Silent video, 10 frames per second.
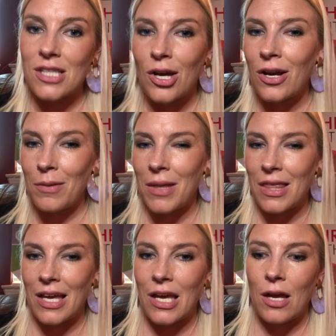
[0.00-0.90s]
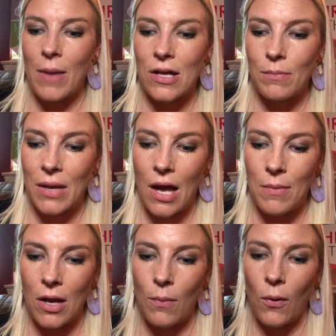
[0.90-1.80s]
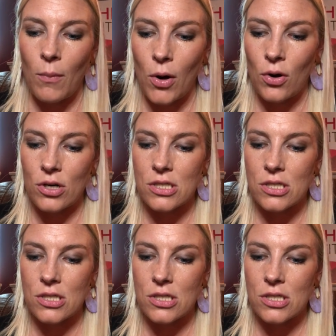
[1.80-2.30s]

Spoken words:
they're going to be thinking about becoming a promoter.